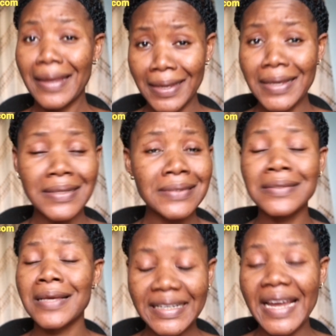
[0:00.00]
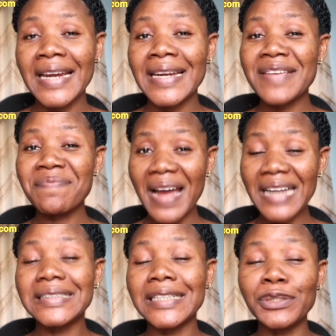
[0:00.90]
is. Then
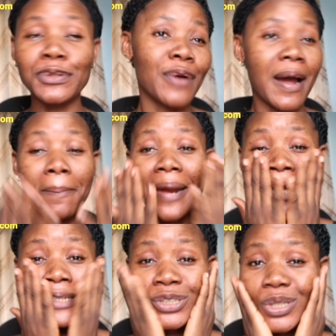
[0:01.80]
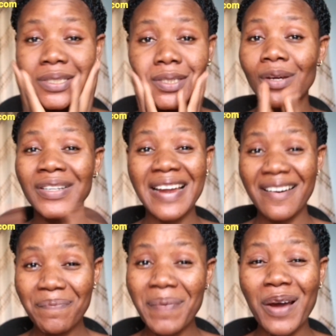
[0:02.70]
imagine you applying just
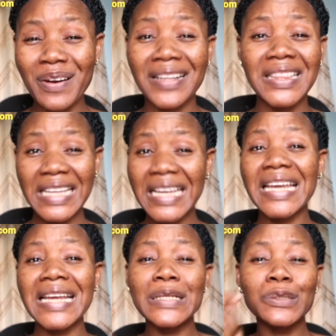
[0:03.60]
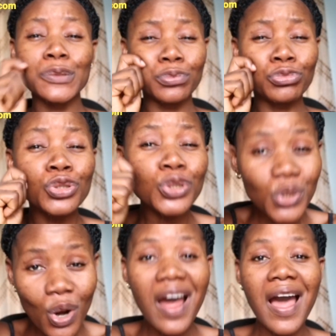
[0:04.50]
ordinary powder thinking it will
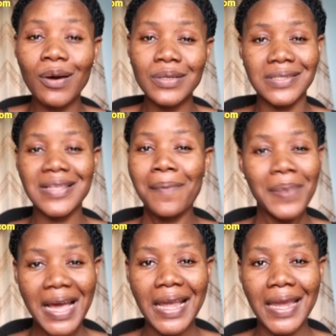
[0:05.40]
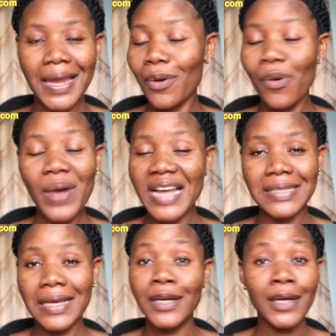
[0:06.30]
draw out that blackhead or
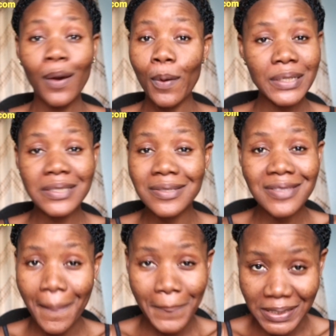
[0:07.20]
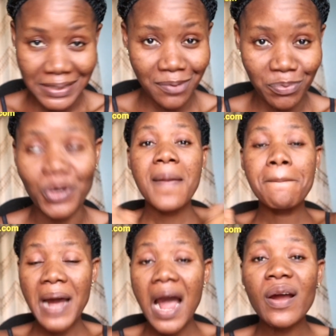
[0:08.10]
whitehead. No, it's not possible. A
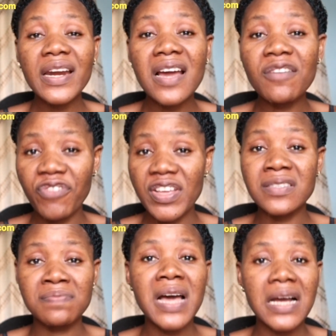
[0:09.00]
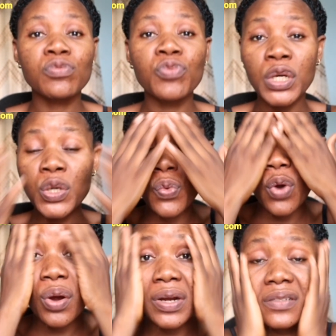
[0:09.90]
powdered face mask will only
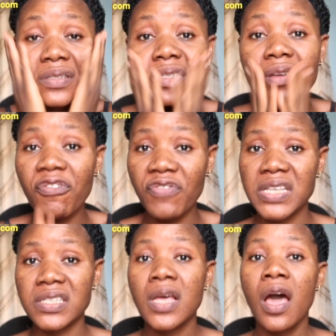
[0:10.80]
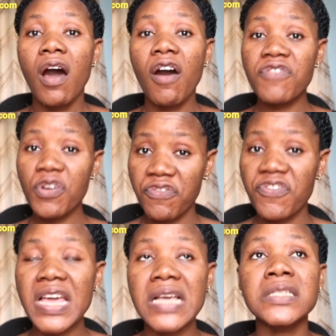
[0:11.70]
work on the surface of your
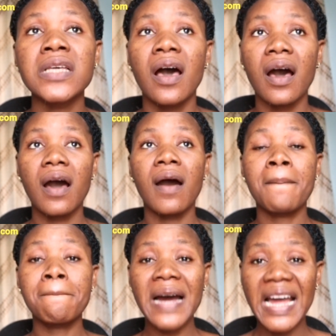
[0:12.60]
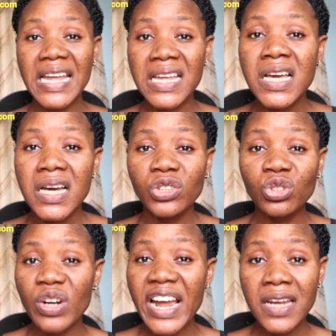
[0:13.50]
face by
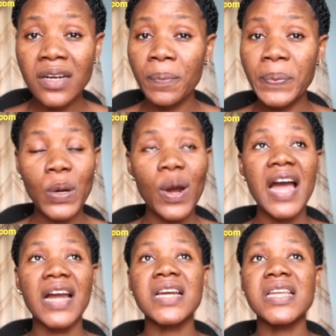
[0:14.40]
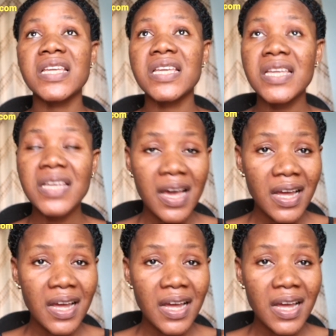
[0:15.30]
drying up your acne,